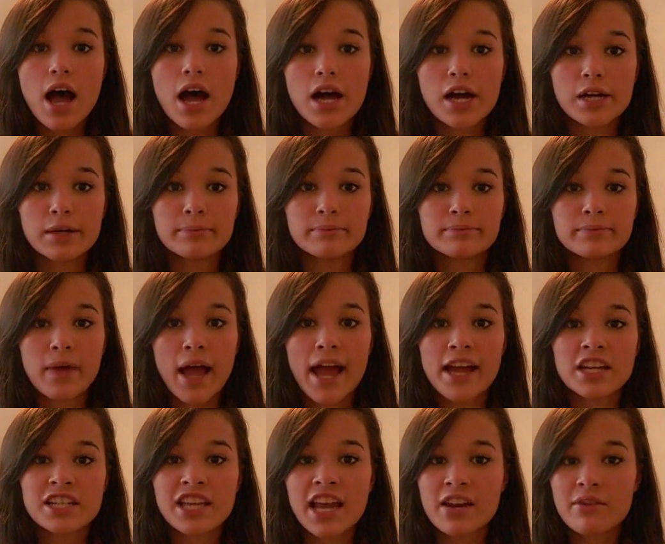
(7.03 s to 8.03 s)

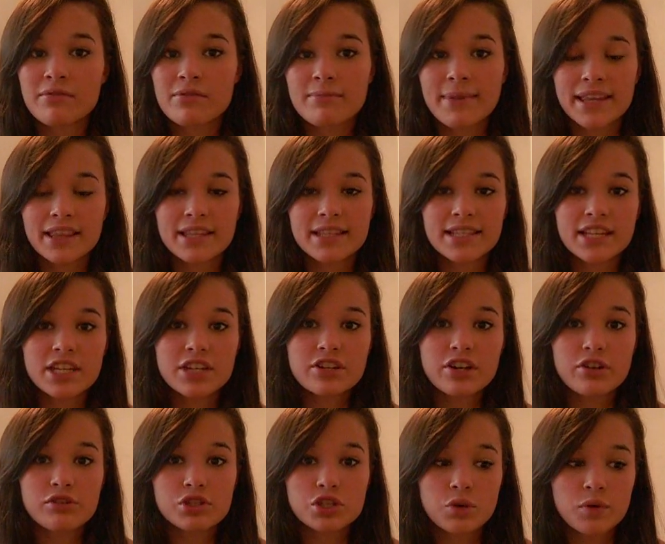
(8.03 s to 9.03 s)
I just kind of want to make this
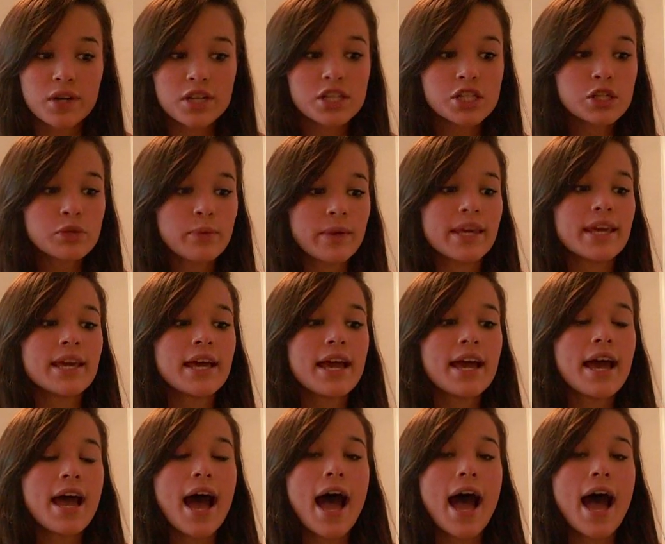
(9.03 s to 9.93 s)
intro short and sweet.